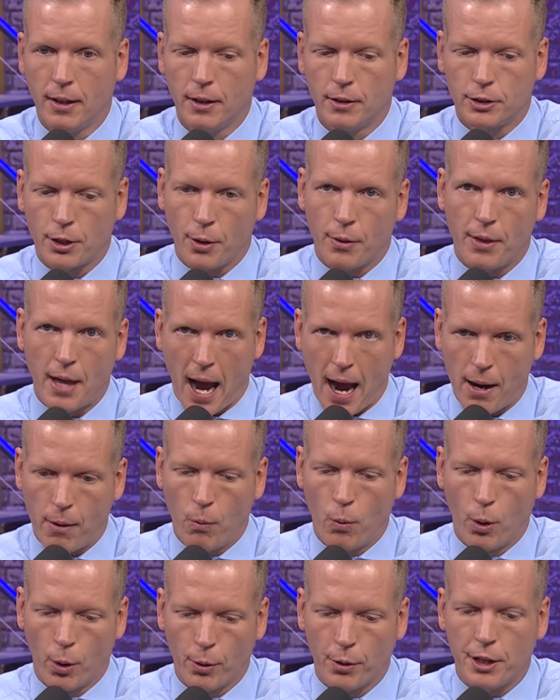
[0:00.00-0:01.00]
So that
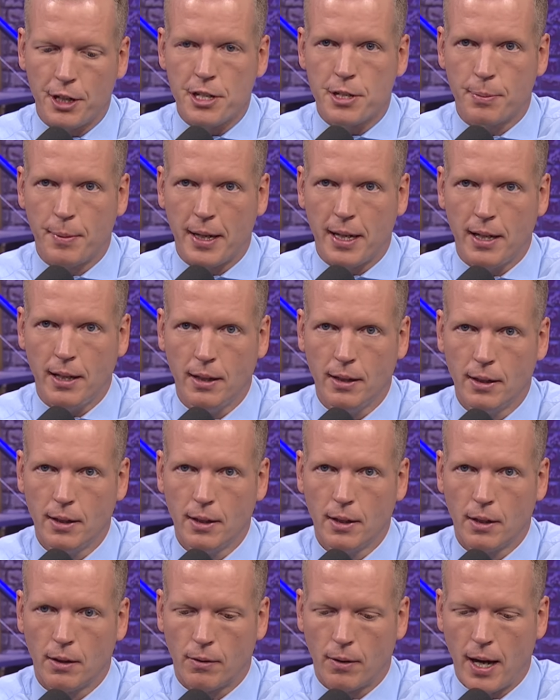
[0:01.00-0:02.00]
worries me
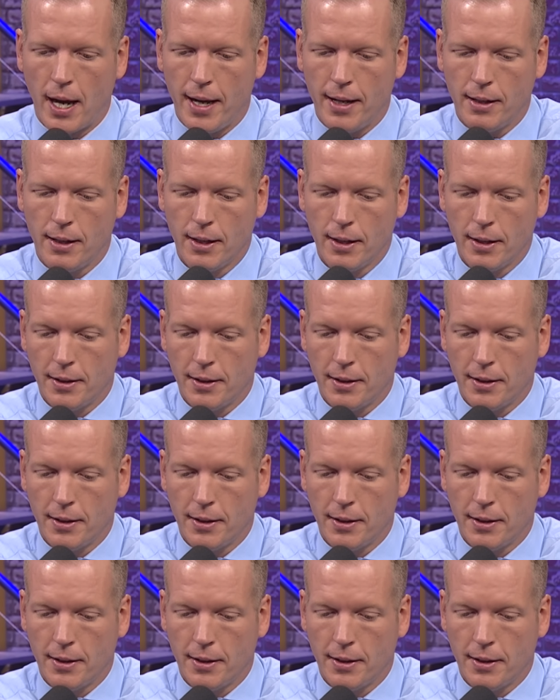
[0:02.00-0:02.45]
right?